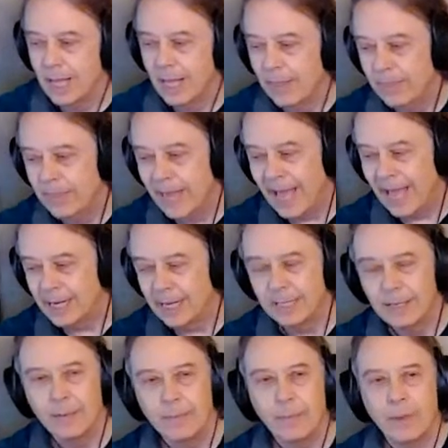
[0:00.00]
That
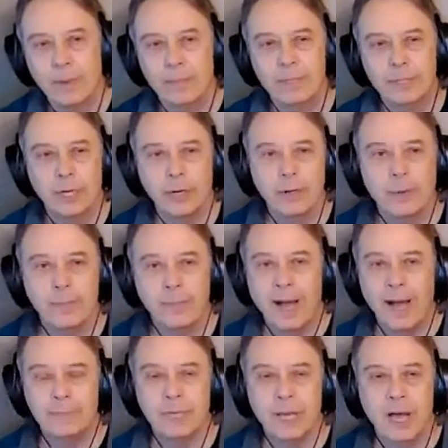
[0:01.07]
material
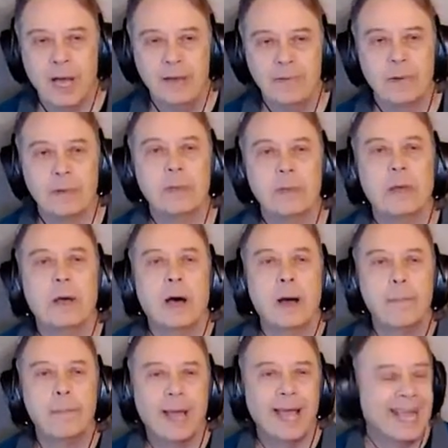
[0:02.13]
pops up,
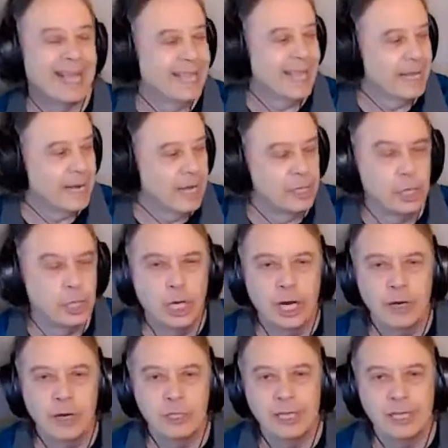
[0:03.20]
and then a
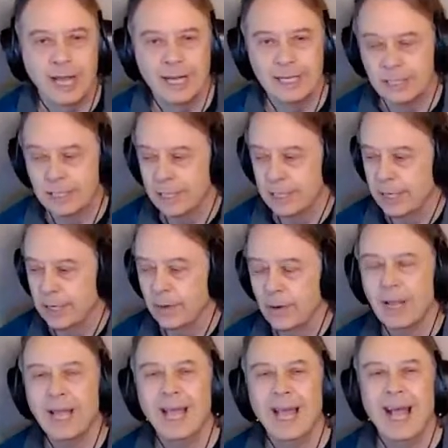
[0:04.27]
chair slides in here.
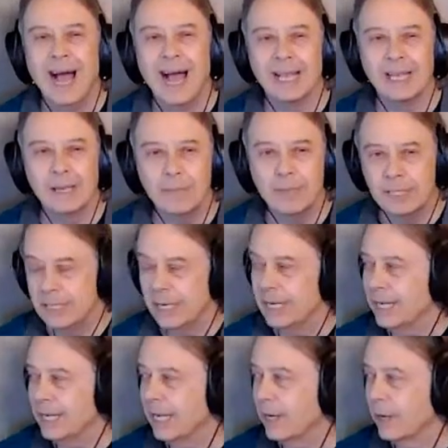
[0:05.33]
I could be
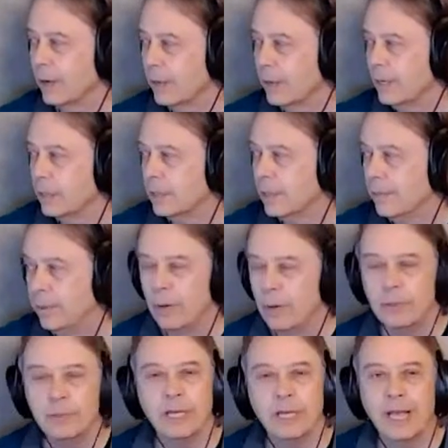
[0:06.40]
sitting here composing.